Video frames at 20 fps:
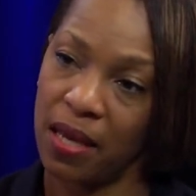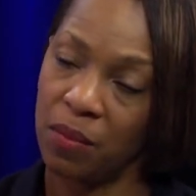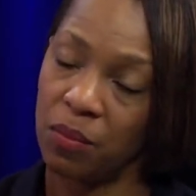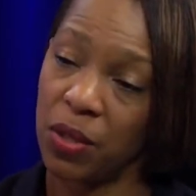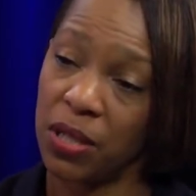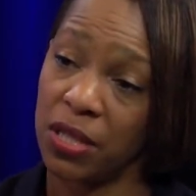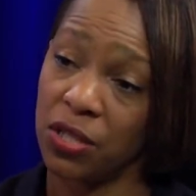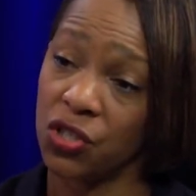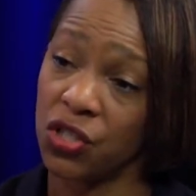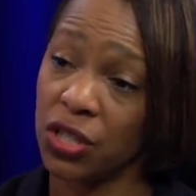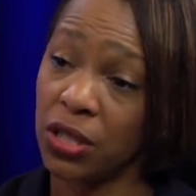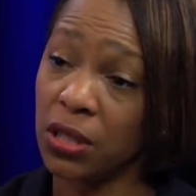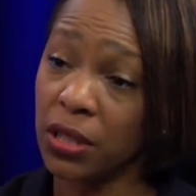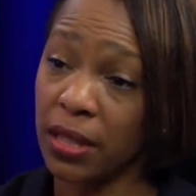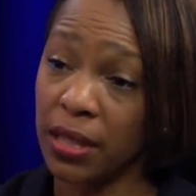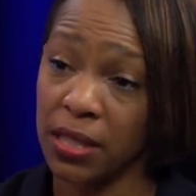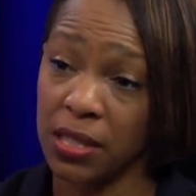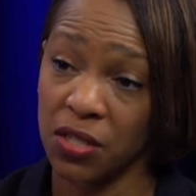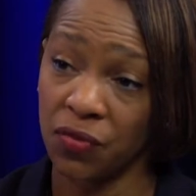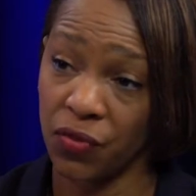But the
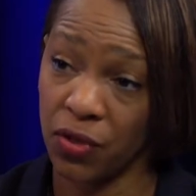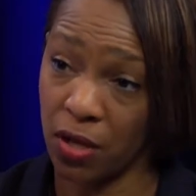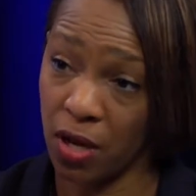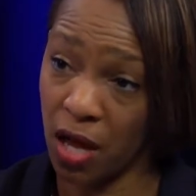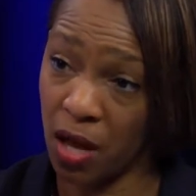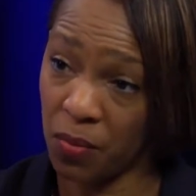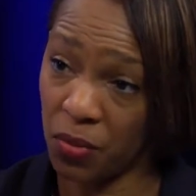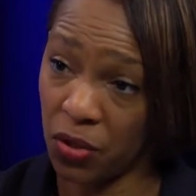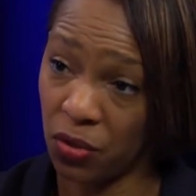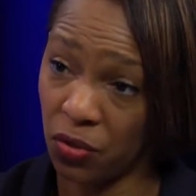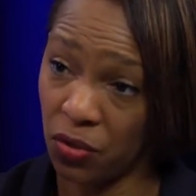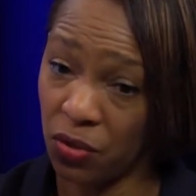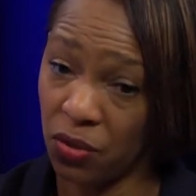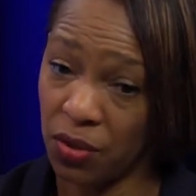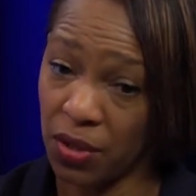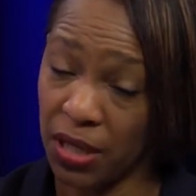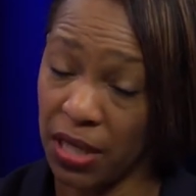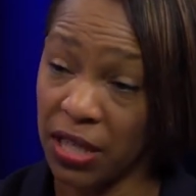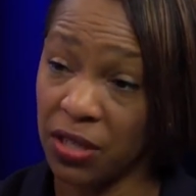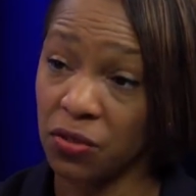chili is phenomenal.
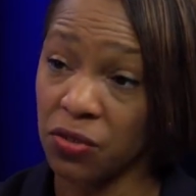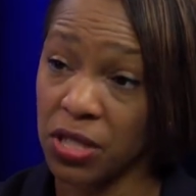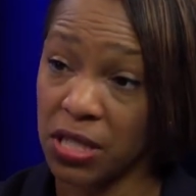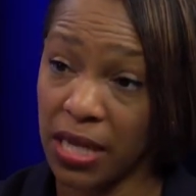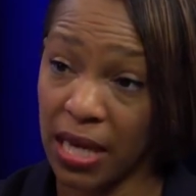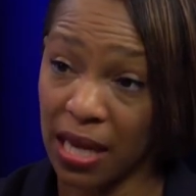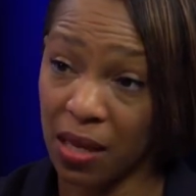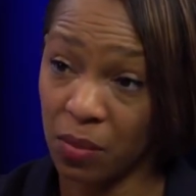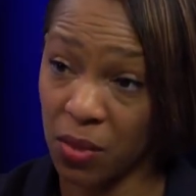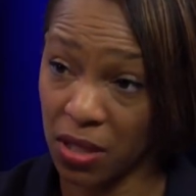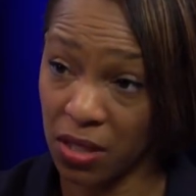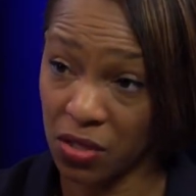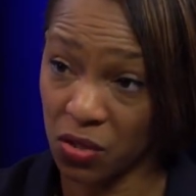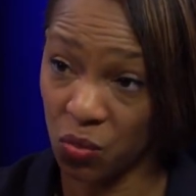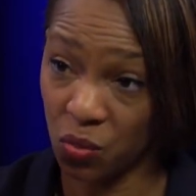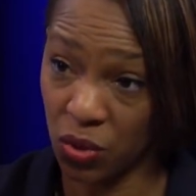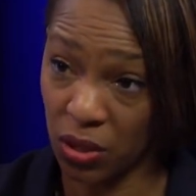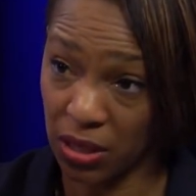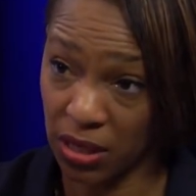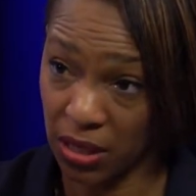The entertainment is
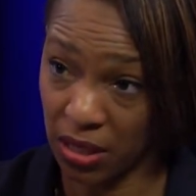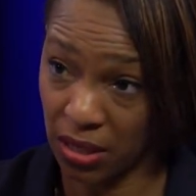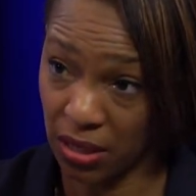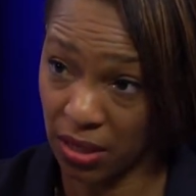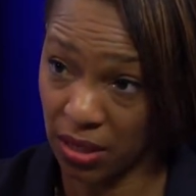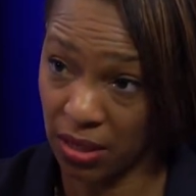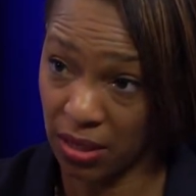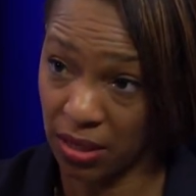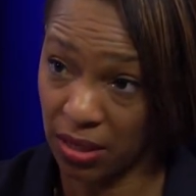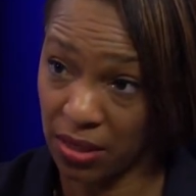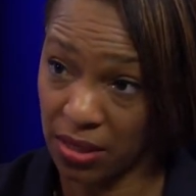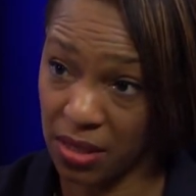really good.